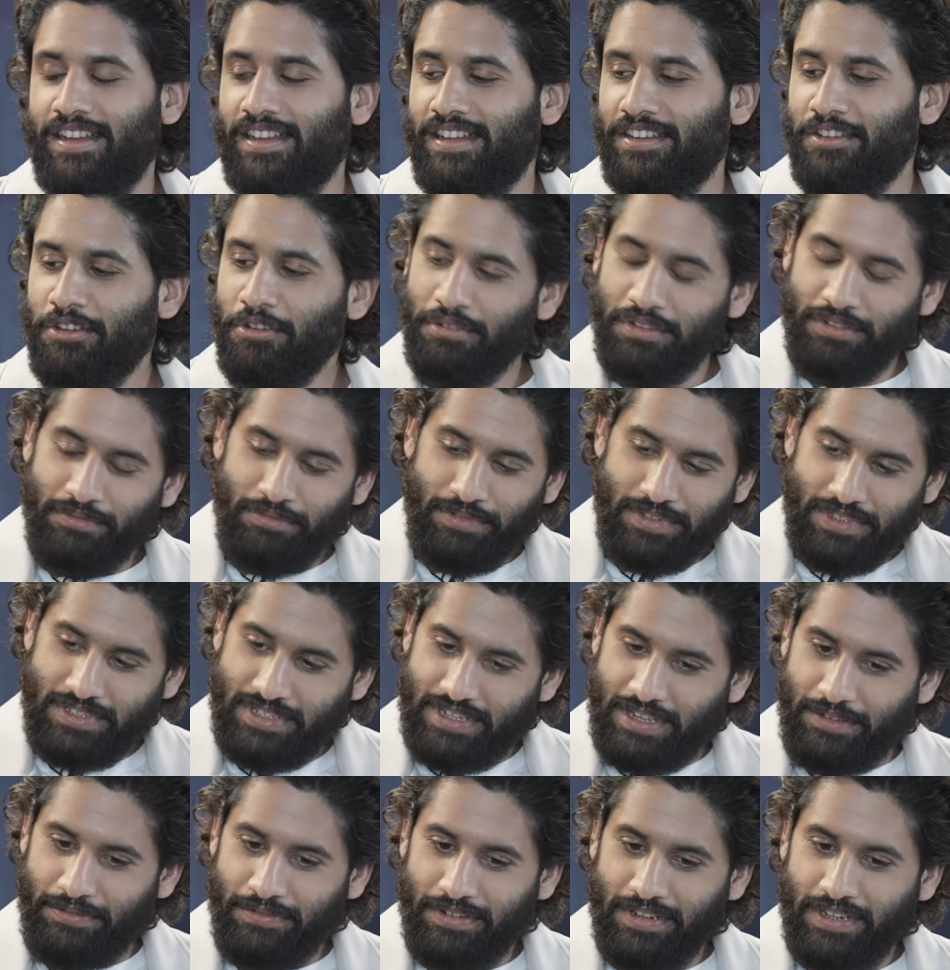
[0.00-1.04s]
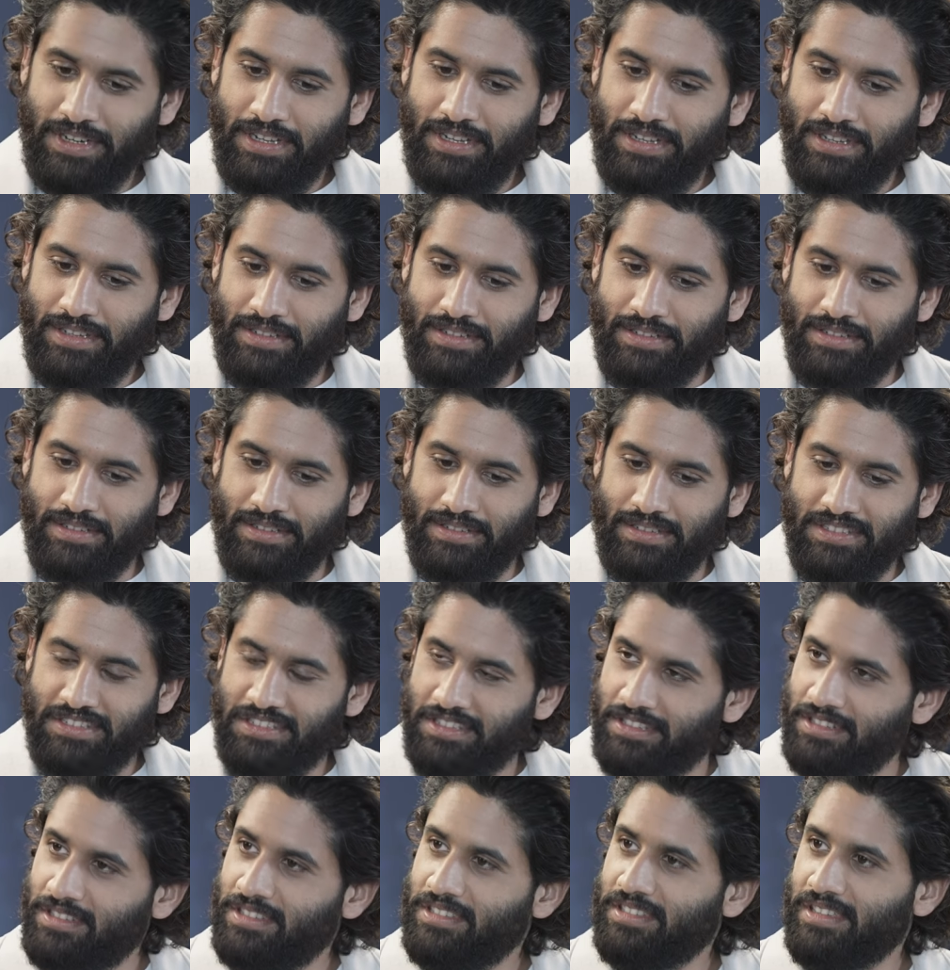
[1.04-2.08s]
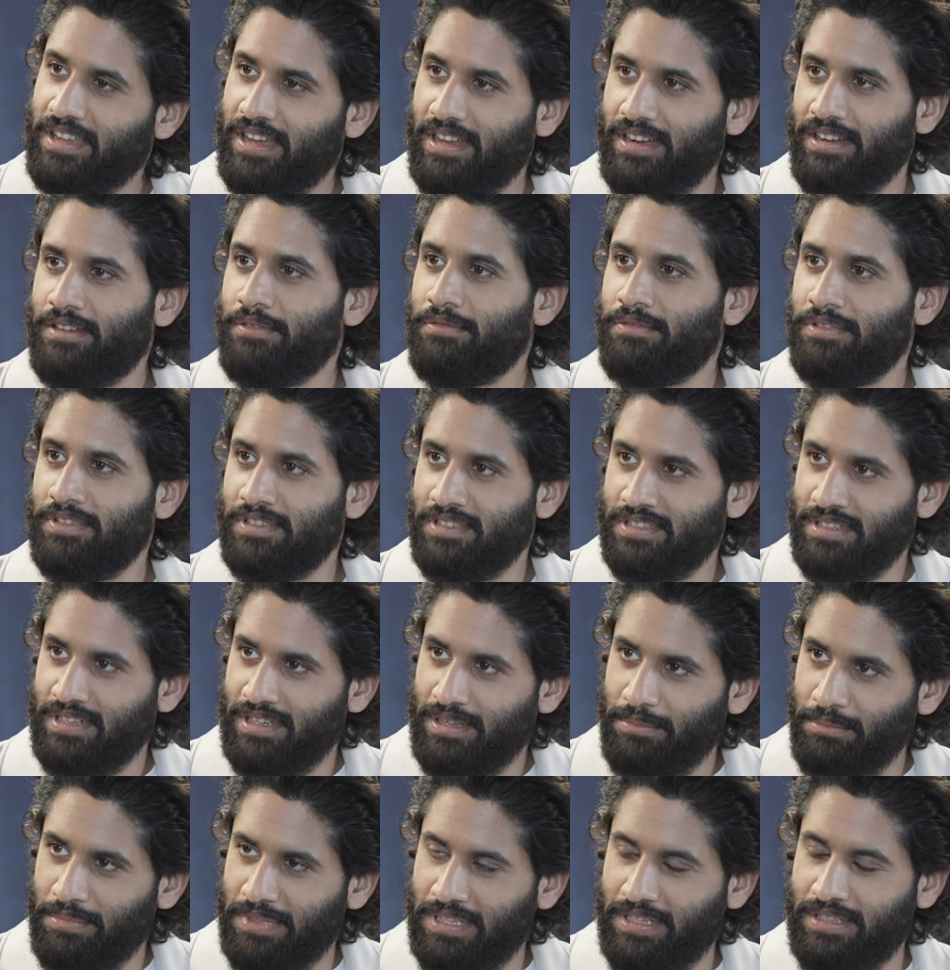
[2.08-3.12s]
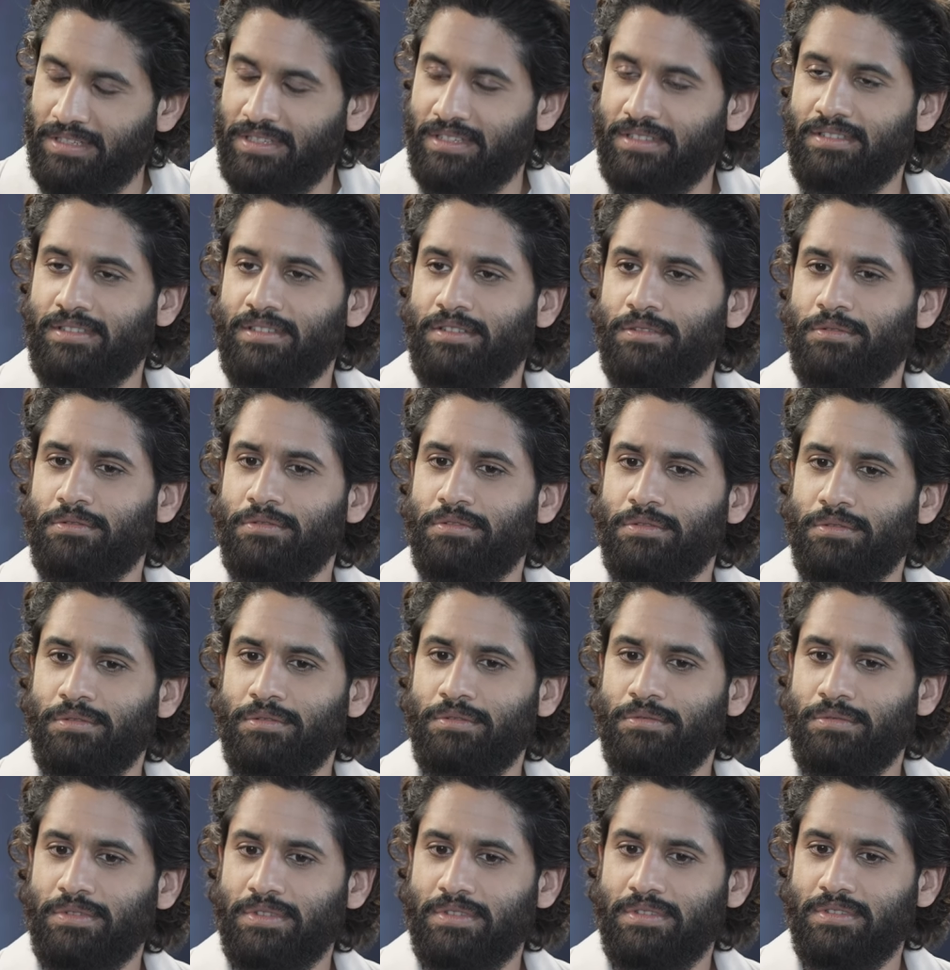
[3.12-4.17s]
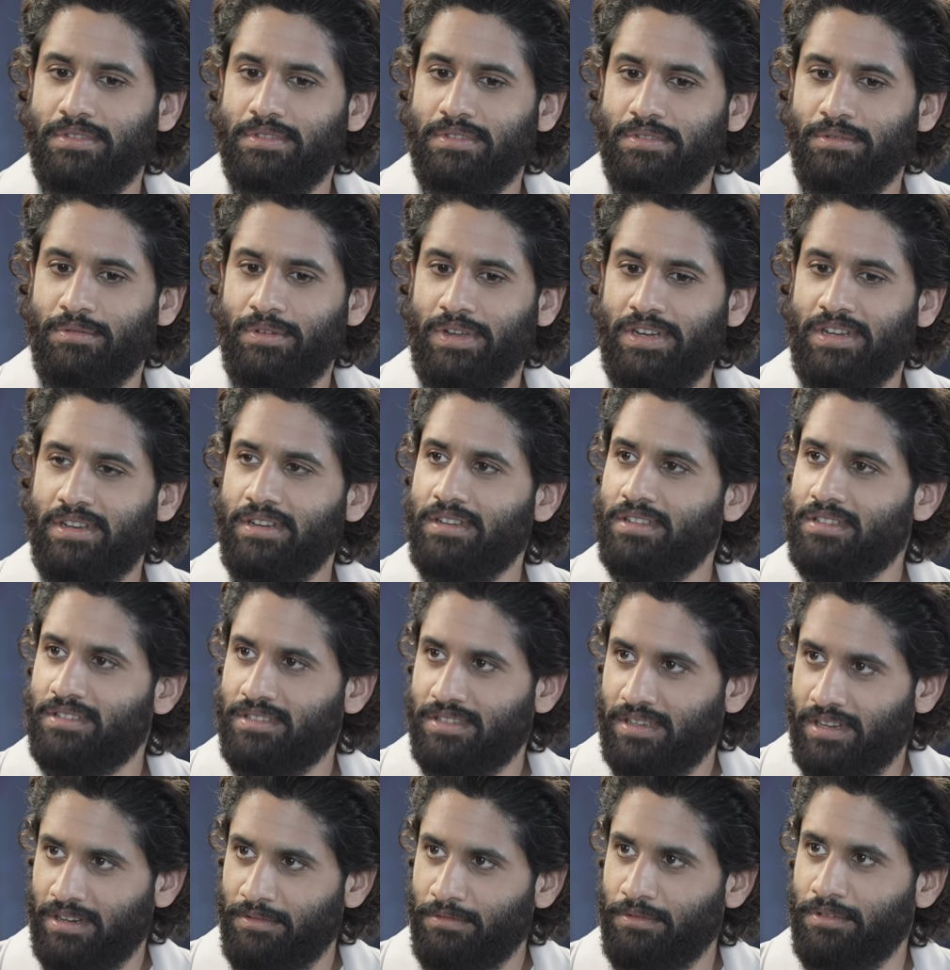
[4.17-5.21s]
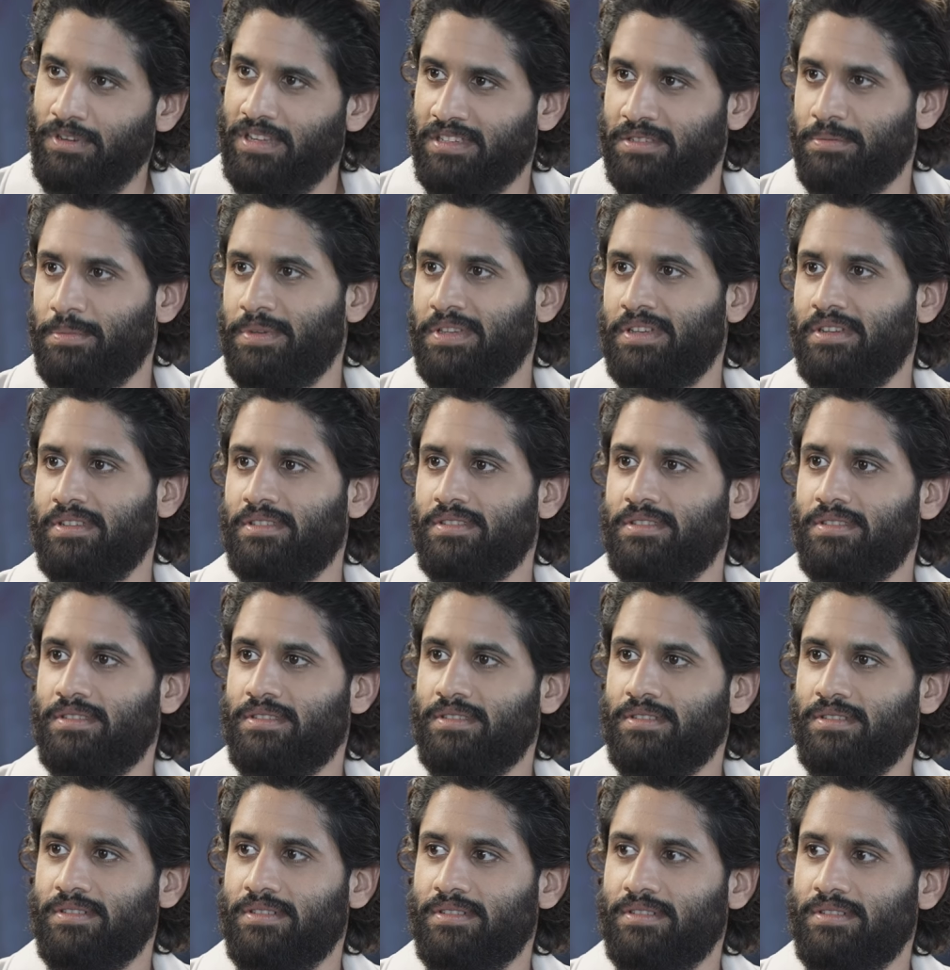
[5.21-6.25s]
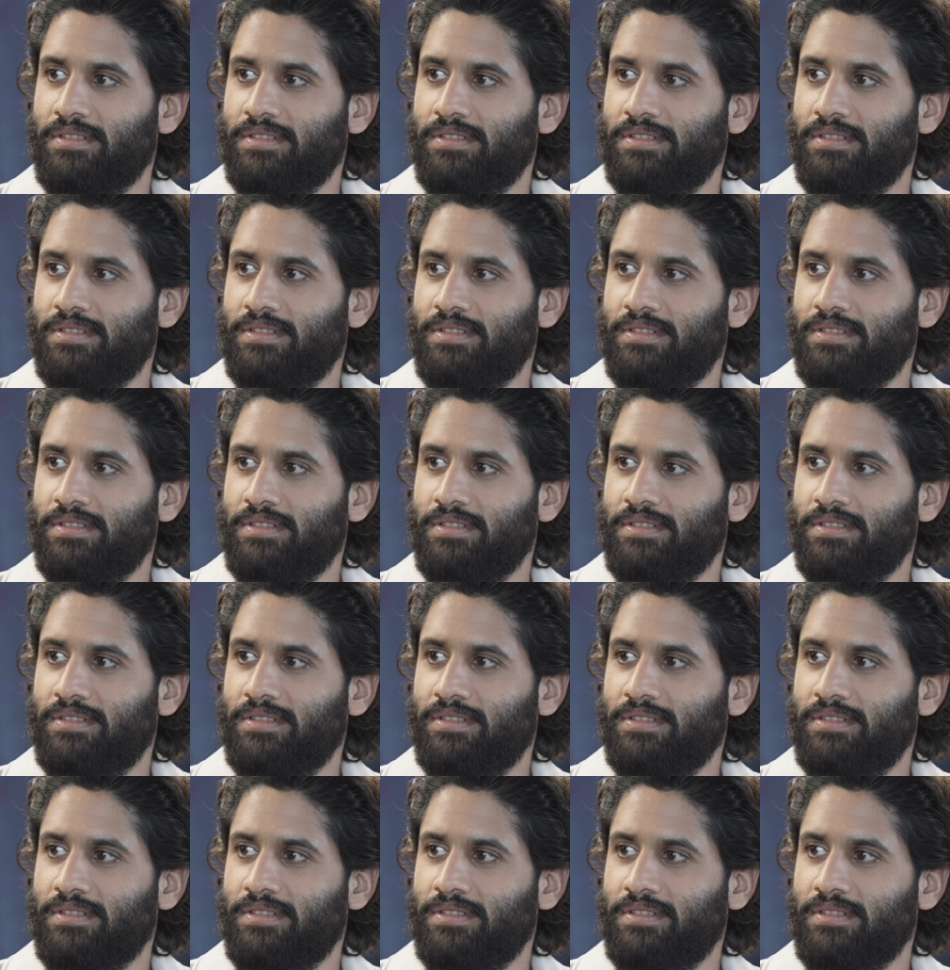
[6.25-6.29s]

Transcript: No, it was definitely a journalist character first time play chestanu, so it was quite an insightful experience.